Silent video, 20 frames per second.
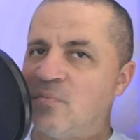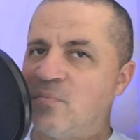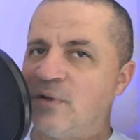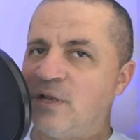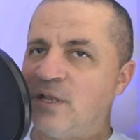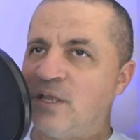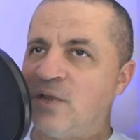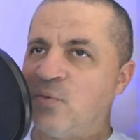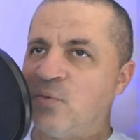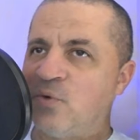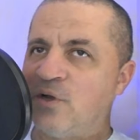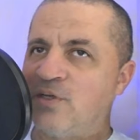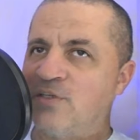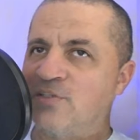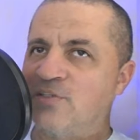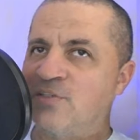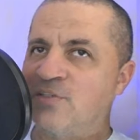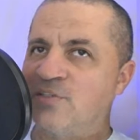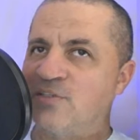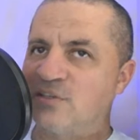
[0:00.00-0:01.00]
but he
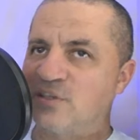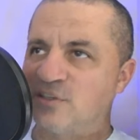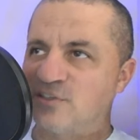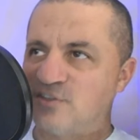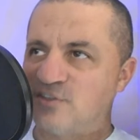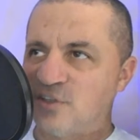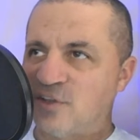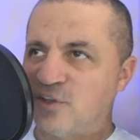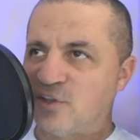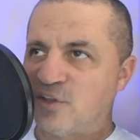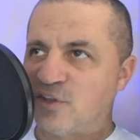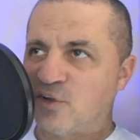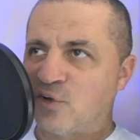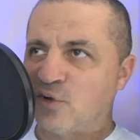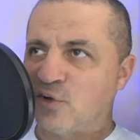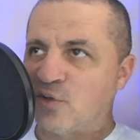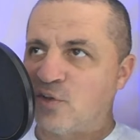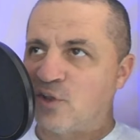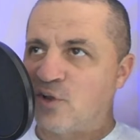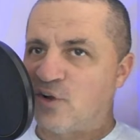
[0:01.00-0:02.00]
was the
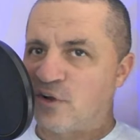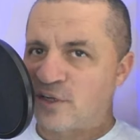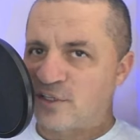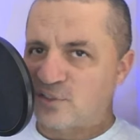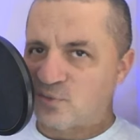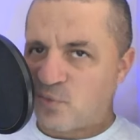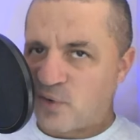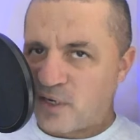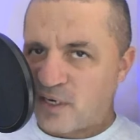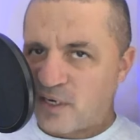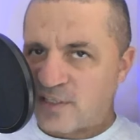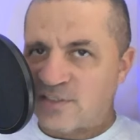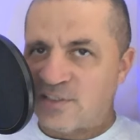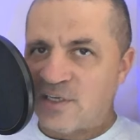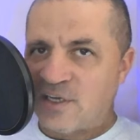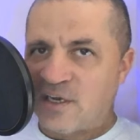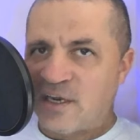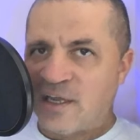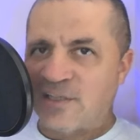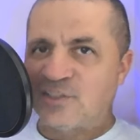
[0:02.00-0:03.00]
third longest reigning
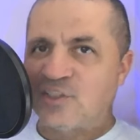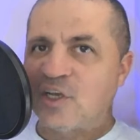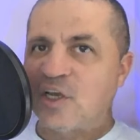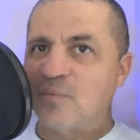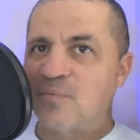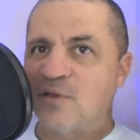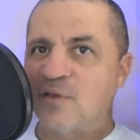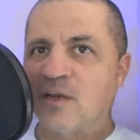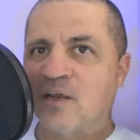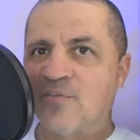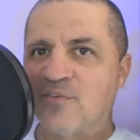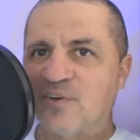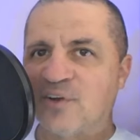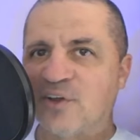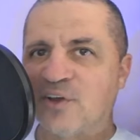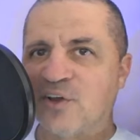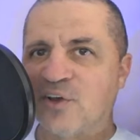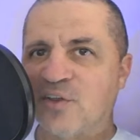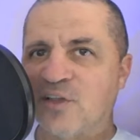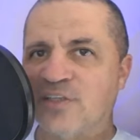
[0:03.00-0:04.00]
TNA champion ever.
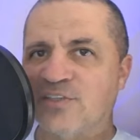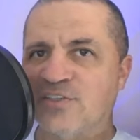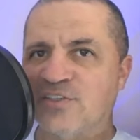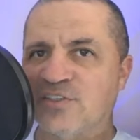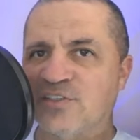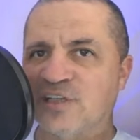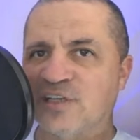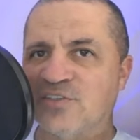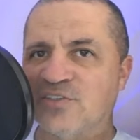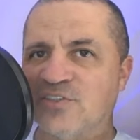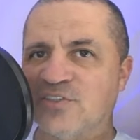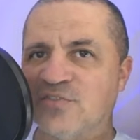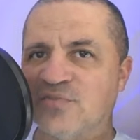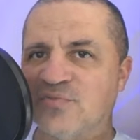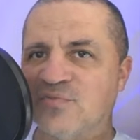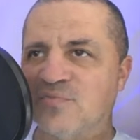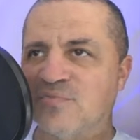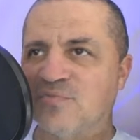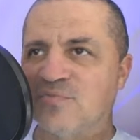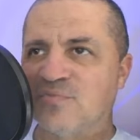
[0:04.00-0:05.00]
You know, that's that's
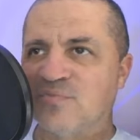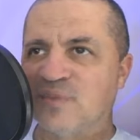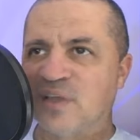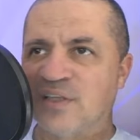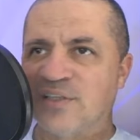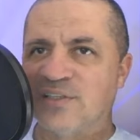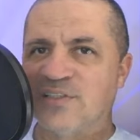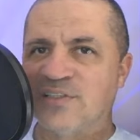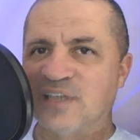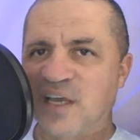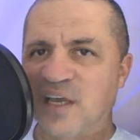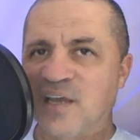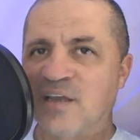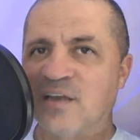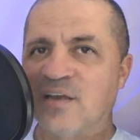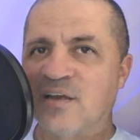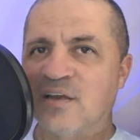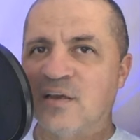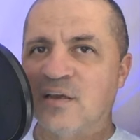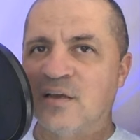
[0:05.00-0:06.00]
just
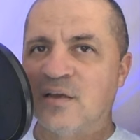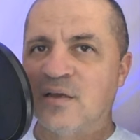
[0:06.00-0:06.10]
insane.